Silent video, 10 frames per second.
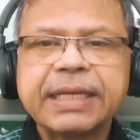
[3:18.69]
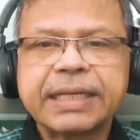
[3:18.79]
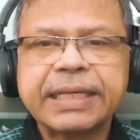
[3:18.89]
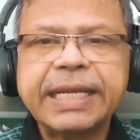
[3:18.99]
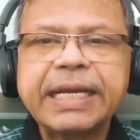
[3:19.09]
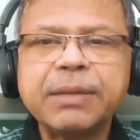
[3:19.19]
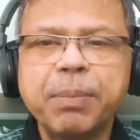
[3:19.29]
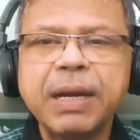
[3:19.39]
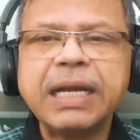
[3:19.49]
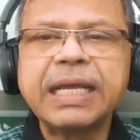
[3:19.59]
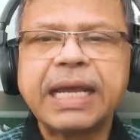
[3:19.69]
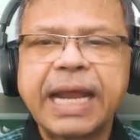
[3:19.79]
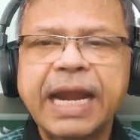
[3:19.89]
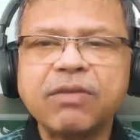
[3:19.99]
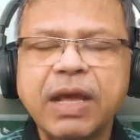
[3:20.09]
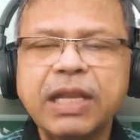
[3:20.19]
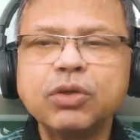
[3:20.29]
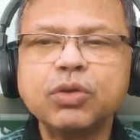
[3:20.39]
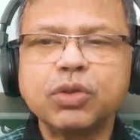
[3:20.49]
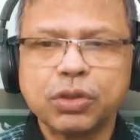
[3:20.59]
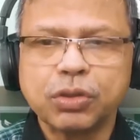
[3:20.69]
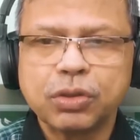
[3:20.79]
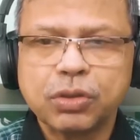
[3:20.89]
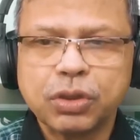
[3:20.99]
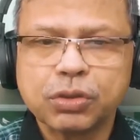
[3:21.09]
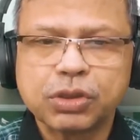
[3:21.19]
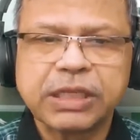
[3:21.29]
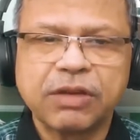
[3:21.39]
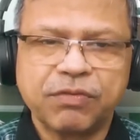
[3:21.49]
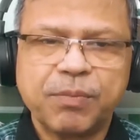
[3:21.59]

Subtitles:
create, build and add value to yourself.